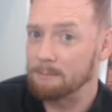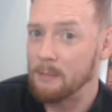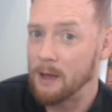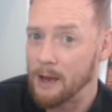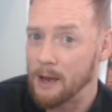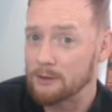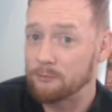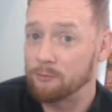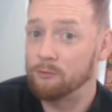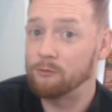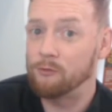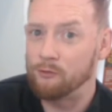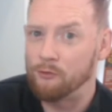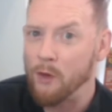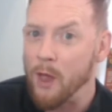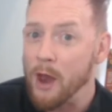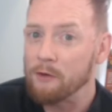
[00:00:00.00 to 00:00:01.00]
match.
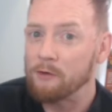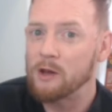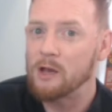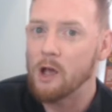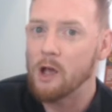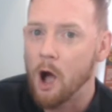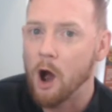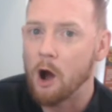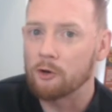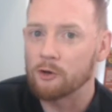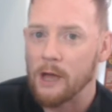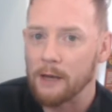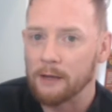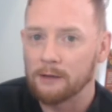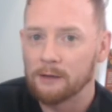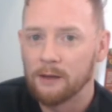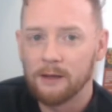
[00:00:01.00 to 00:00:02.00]
Very hard
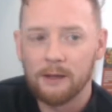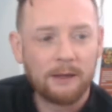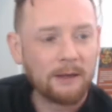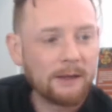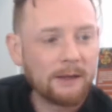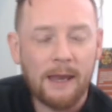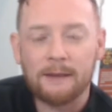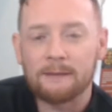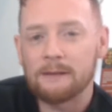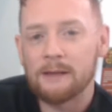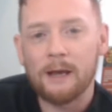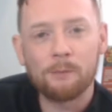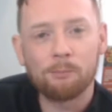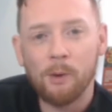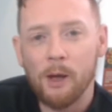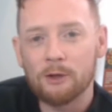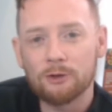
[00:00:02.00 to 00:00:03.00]
hitting. He had the eye
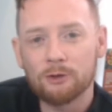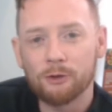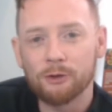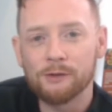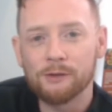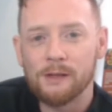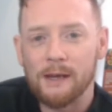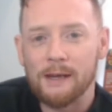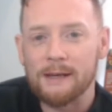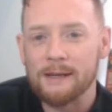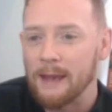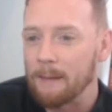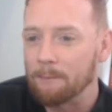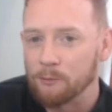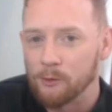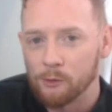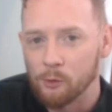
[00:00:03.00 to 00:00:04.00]
patch on and he
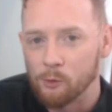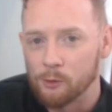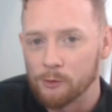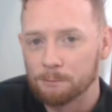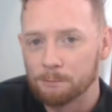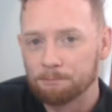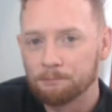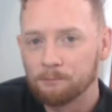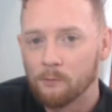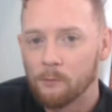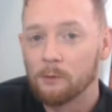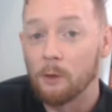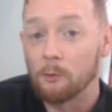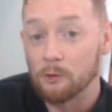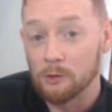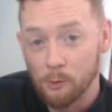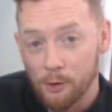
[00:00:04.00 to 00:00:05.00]
kept it going.
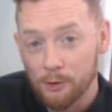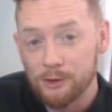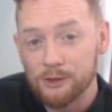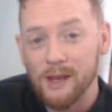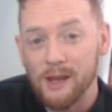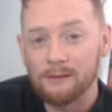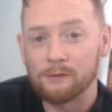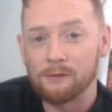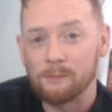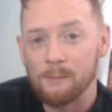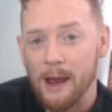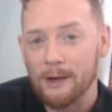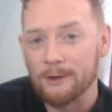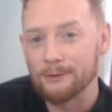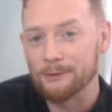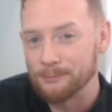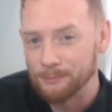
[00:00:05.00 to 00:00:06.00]
Now, towards the end of the
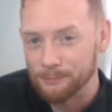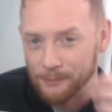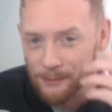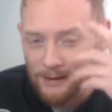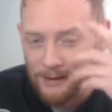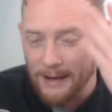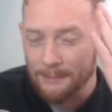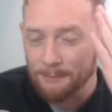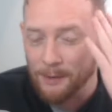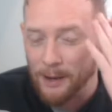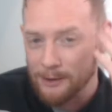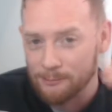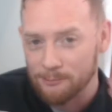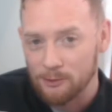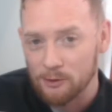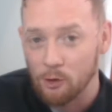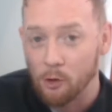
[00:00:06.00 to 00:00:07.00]
match, when the eye
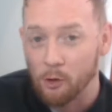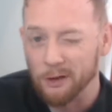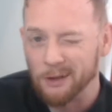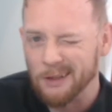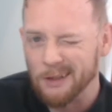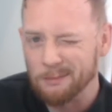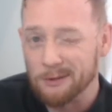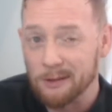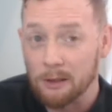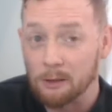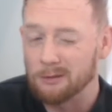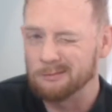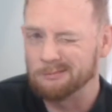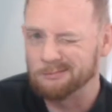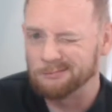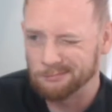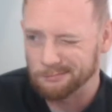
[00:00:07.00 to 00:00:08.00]
patch was gone, he was like,
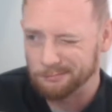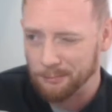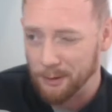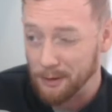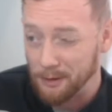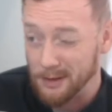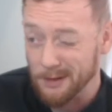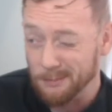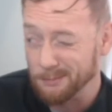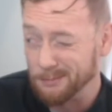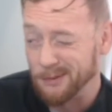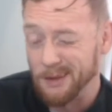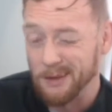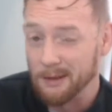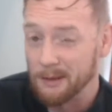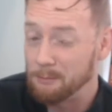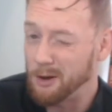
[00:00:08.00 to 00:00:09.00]
oh, better keep
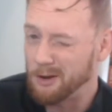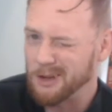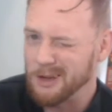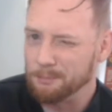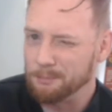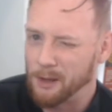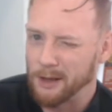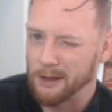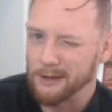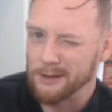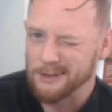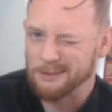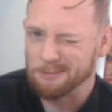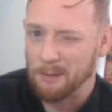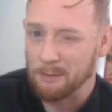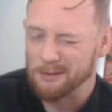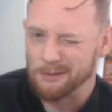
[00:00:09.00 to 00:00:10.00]
plugging
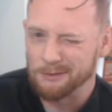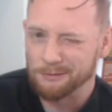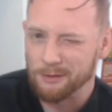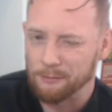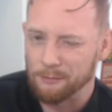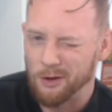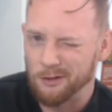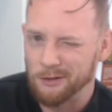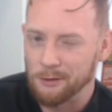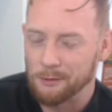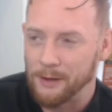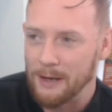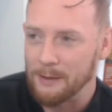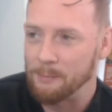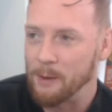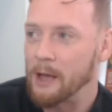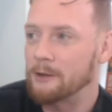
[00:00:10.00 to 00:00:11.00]
this. Remember, I've got the old
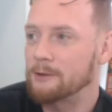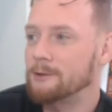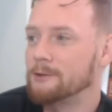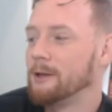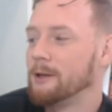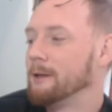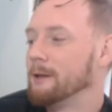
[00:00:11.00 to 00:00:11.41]
eye patch.